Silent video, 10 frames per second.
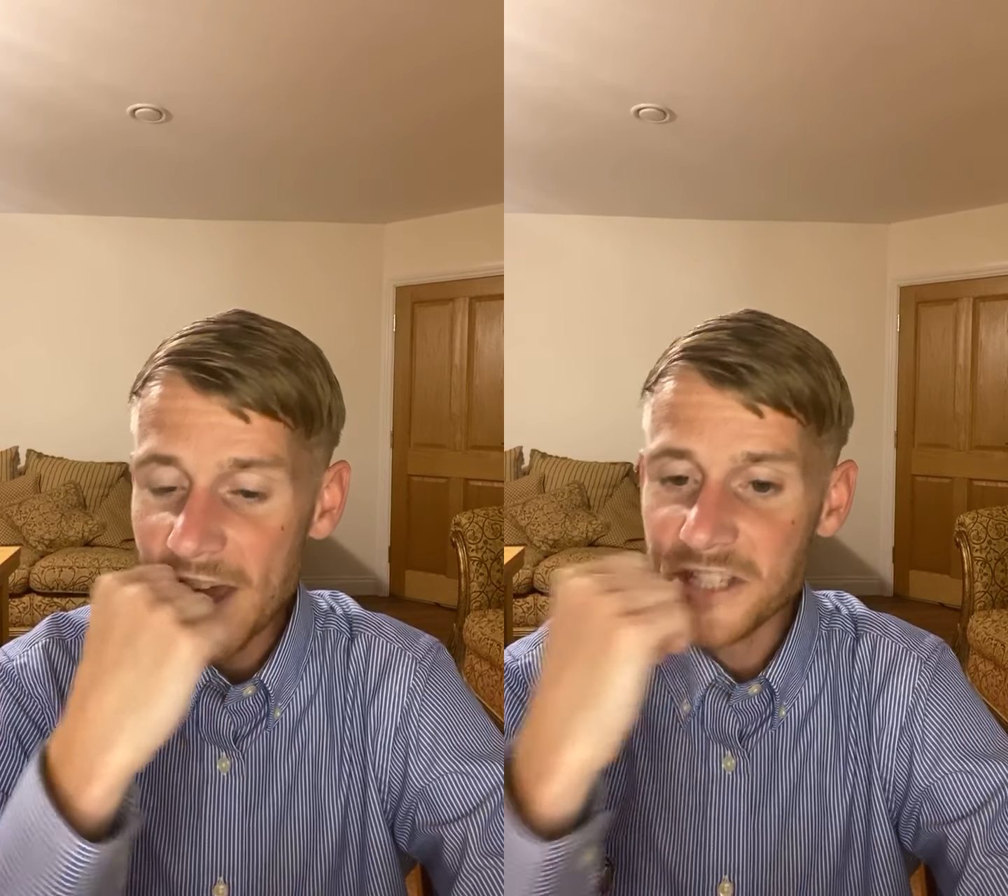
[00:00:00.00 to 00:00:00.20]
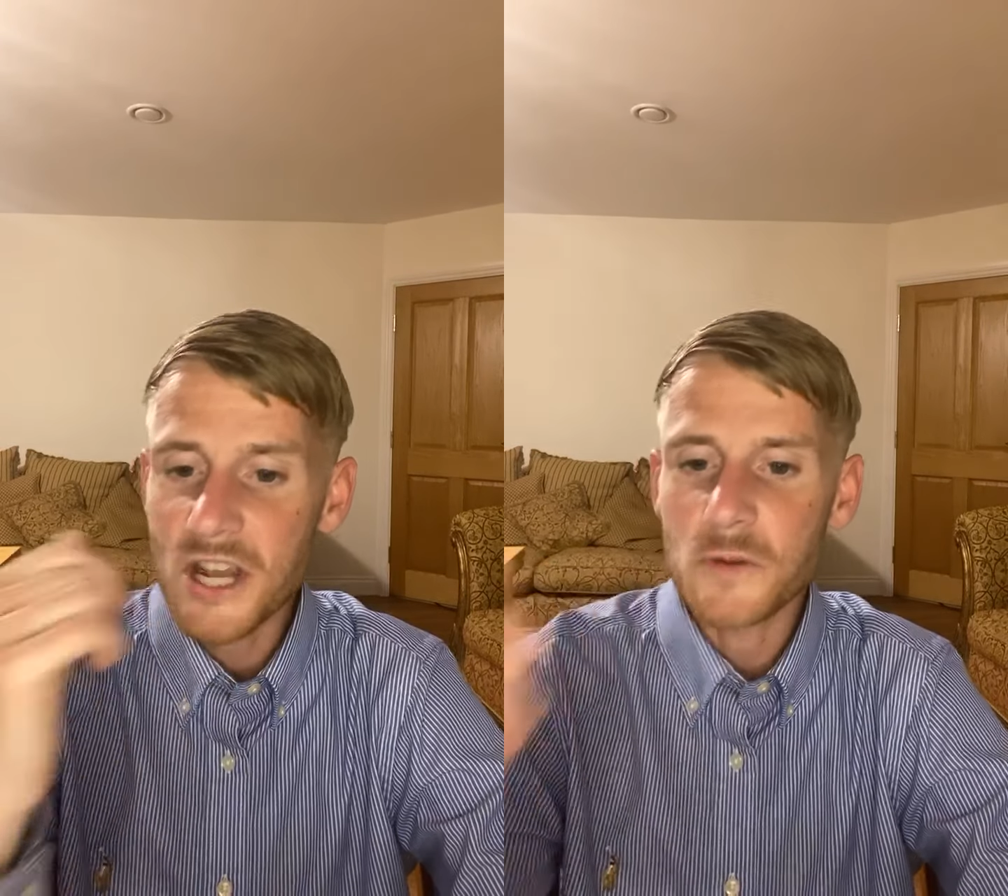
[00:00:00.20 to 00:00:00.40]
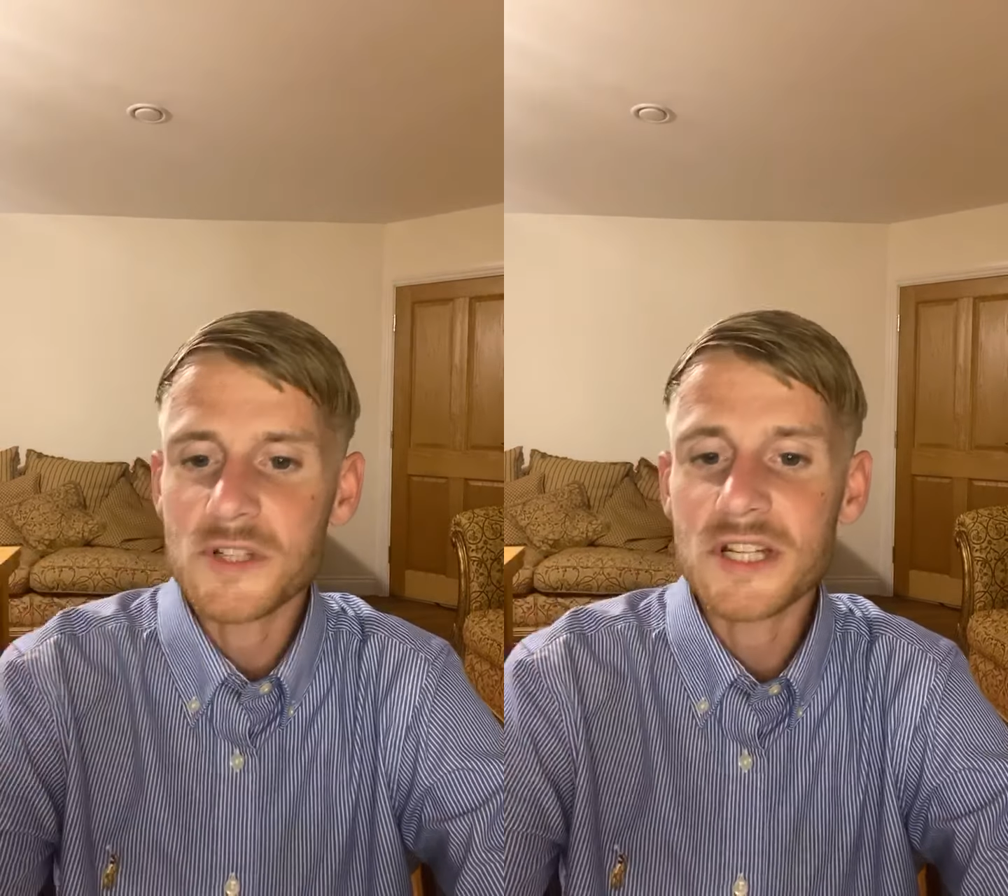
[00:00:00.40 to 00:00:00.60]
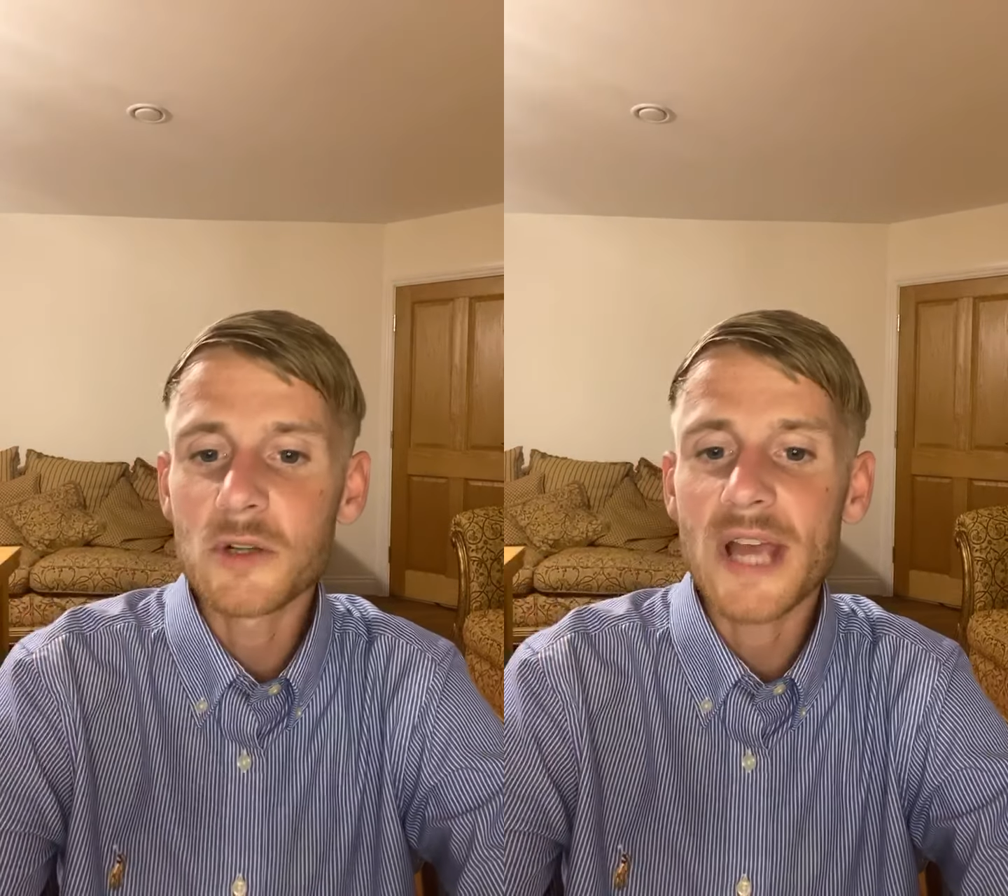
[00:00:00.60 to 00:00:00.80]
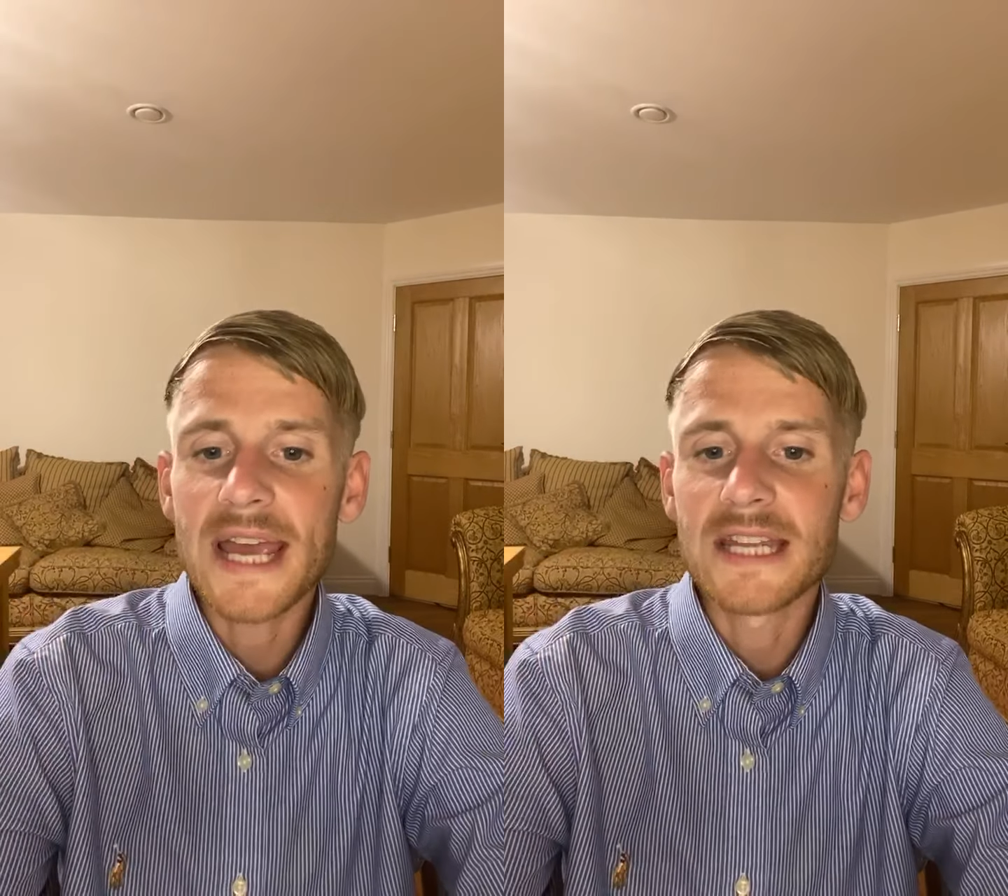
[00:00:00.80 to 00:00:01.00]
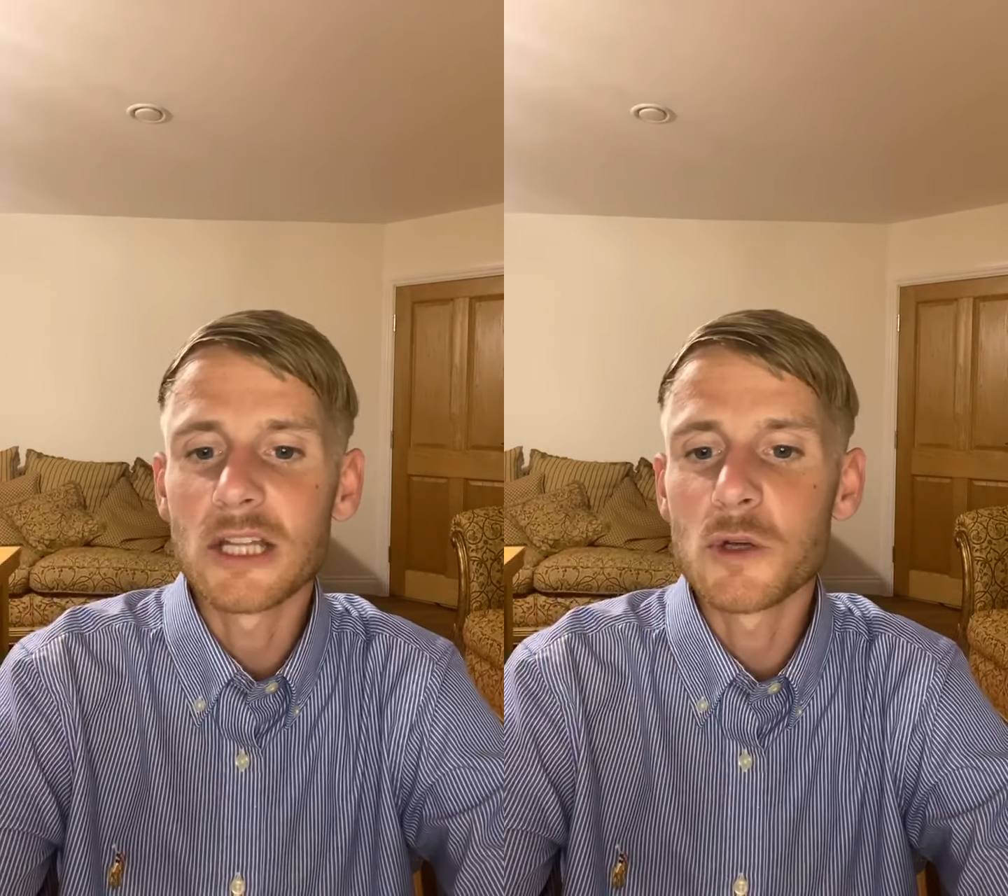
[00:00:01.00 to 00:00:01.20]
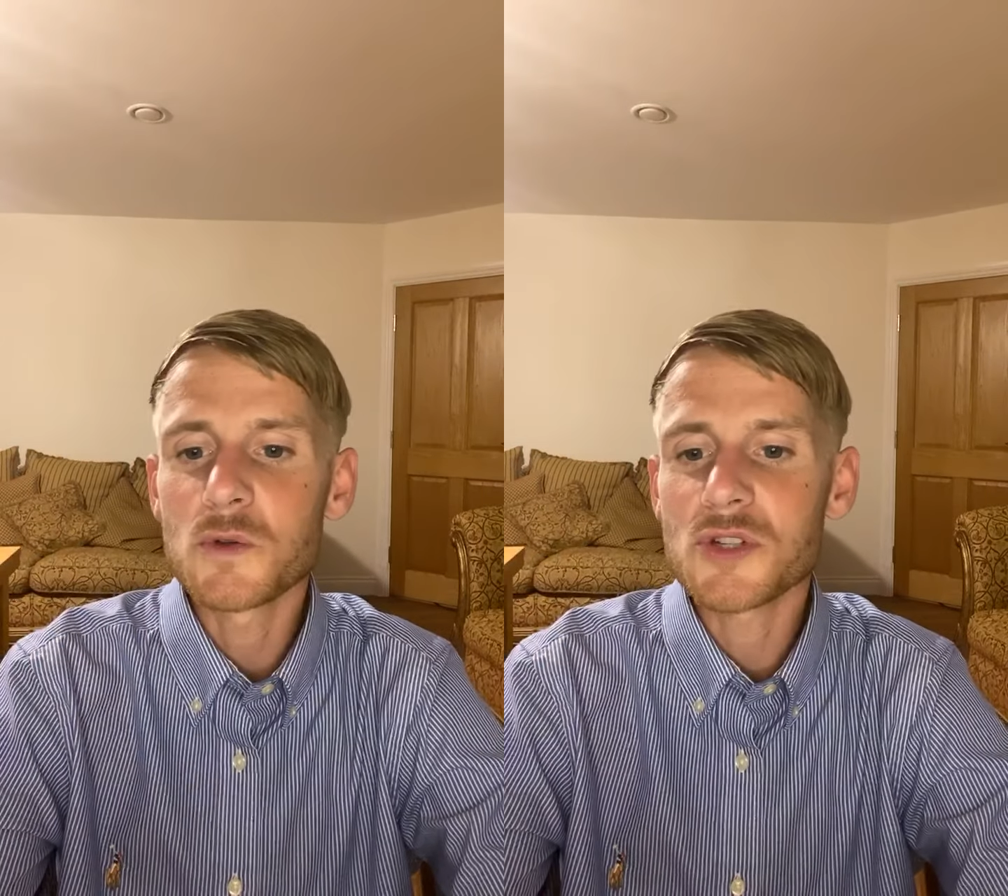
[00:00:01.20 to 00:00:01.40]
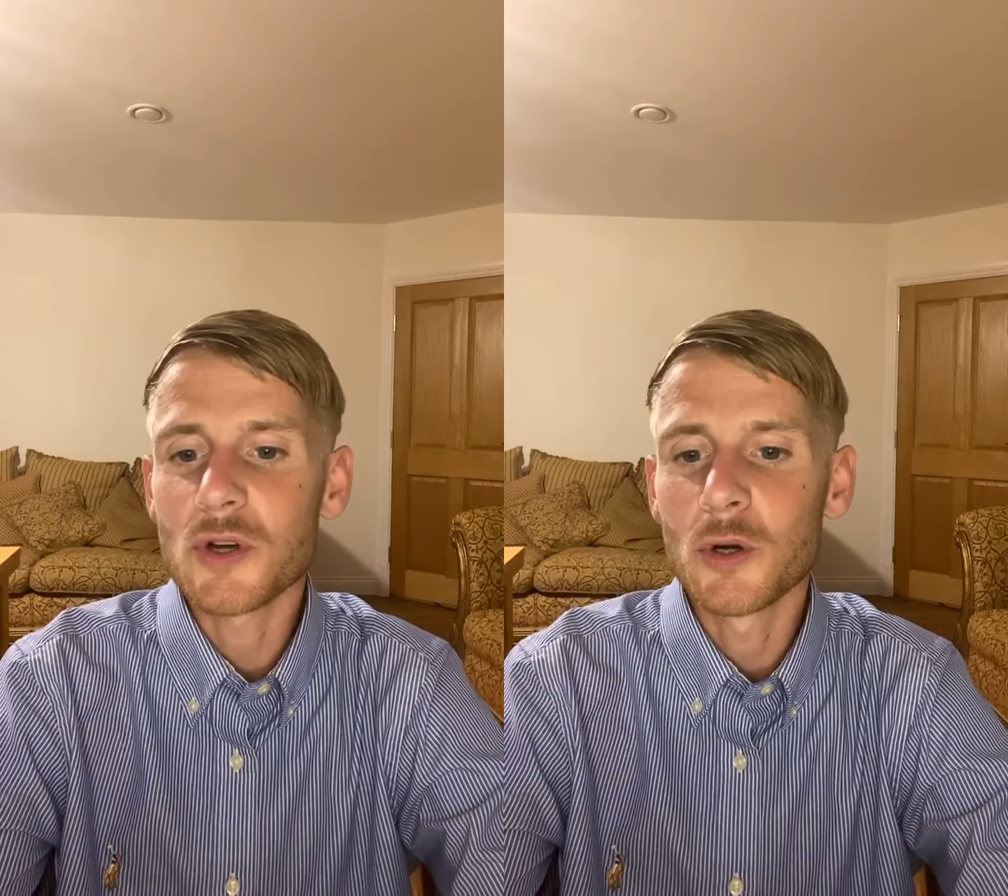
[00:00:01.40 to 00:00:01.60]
so still getting loose,